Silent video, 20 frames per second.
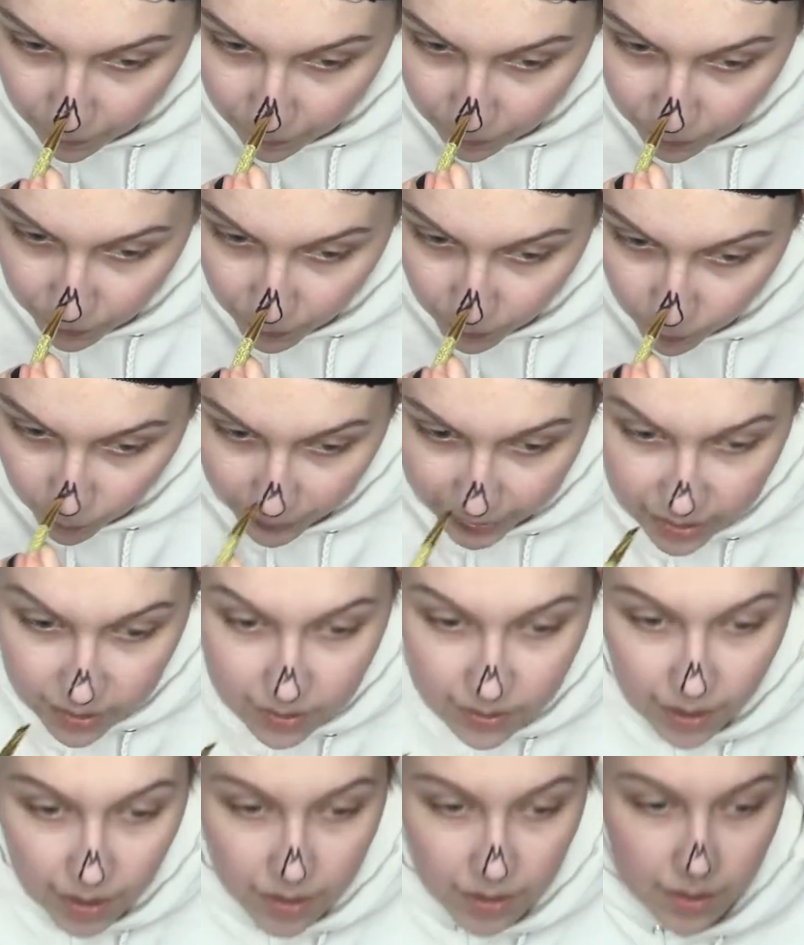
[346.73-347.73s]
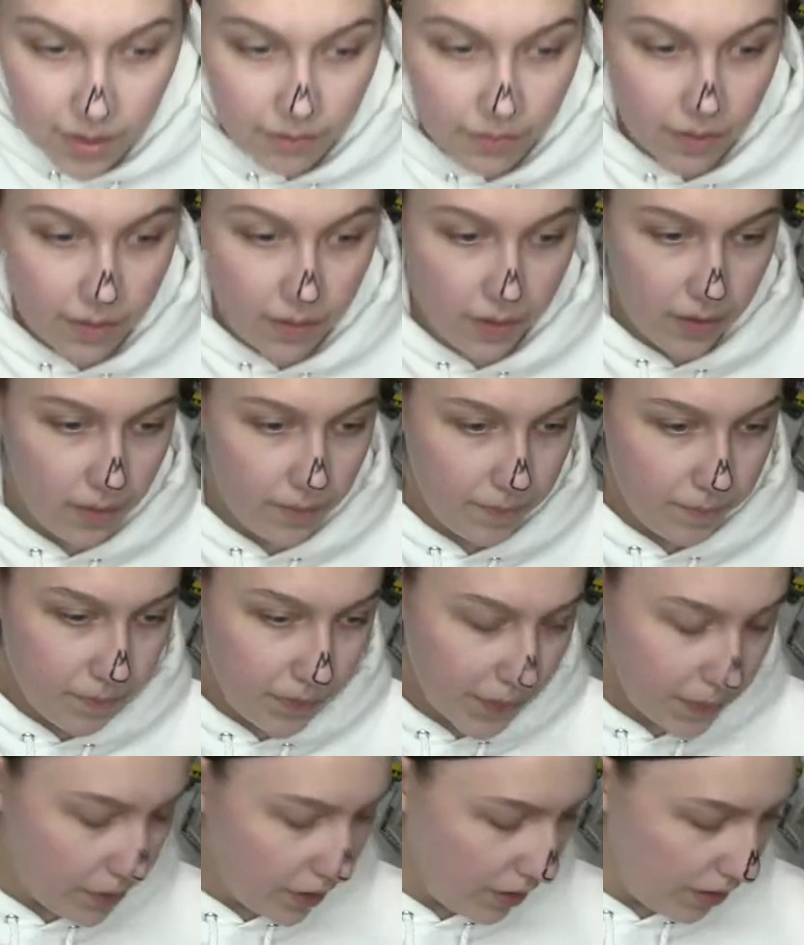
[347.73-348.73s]
the white down and everything.
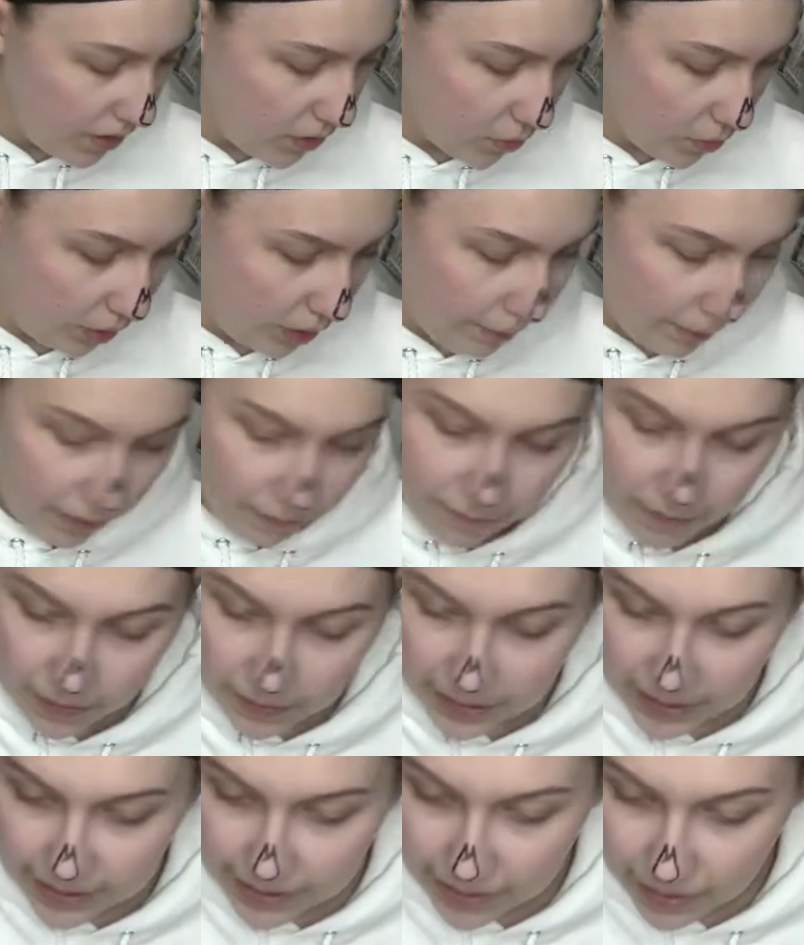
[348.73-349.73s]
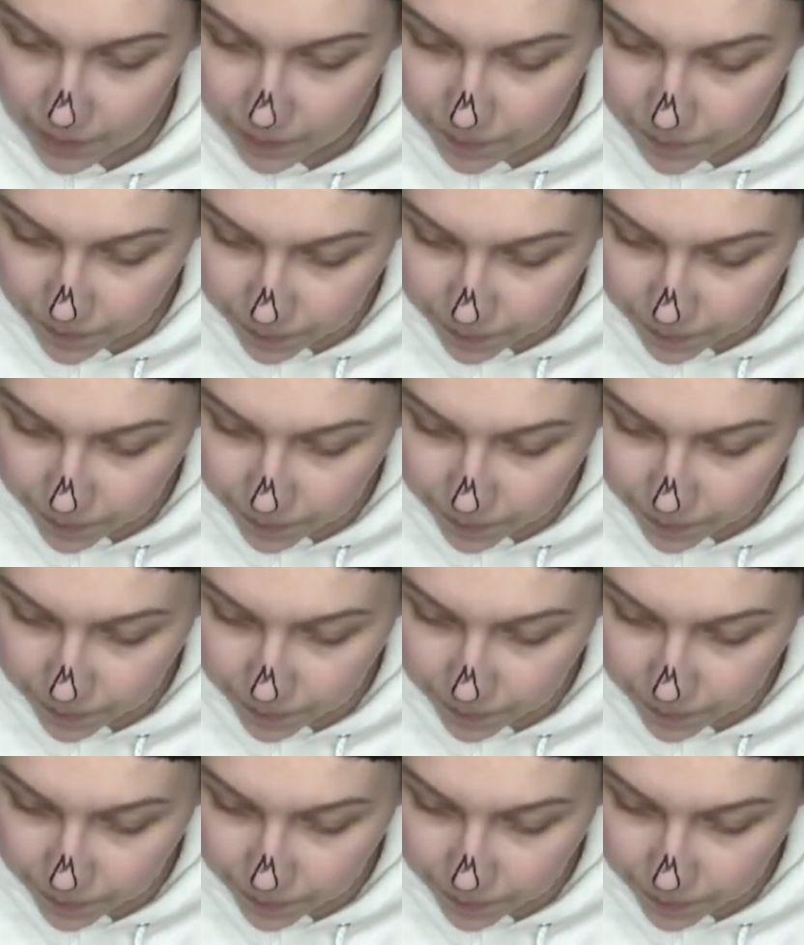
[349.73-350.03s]
I'm not going to worry about filling it in.